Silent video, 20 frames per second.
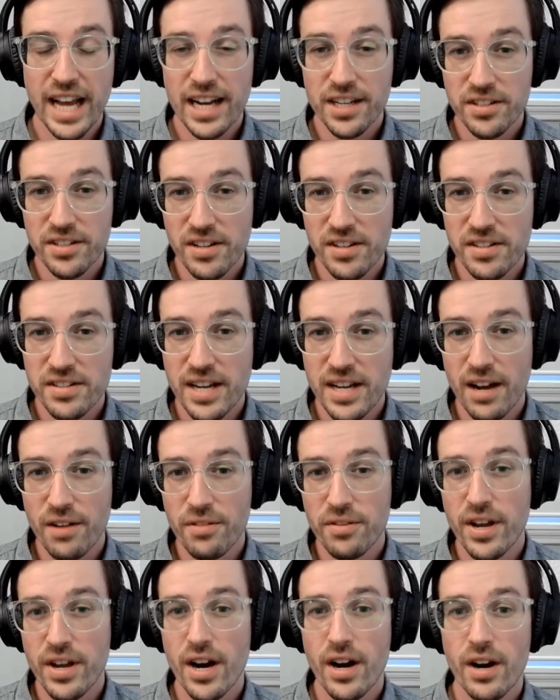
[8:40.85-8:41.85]
Exxon's
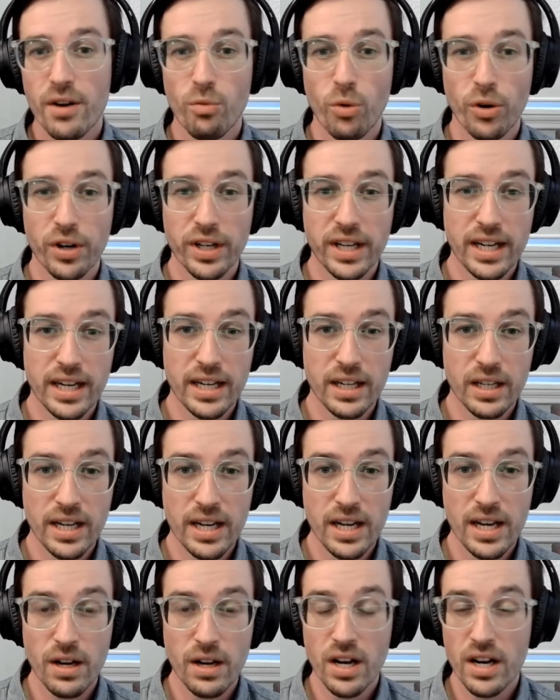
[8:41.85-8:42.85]
down there working
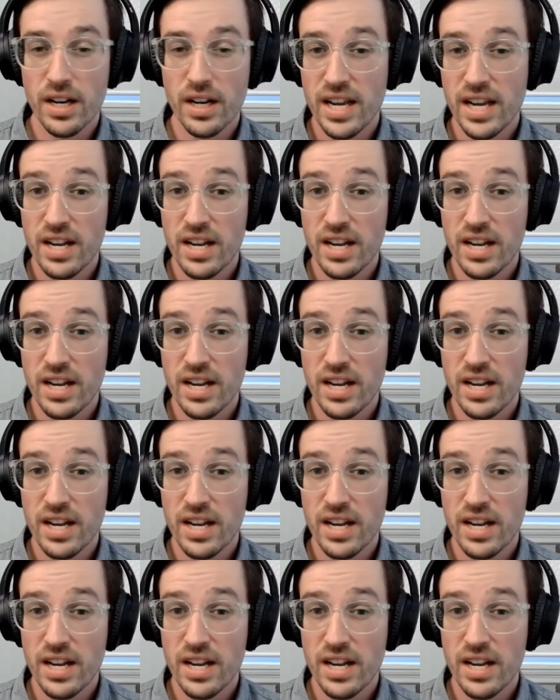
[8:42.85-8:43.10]
uh,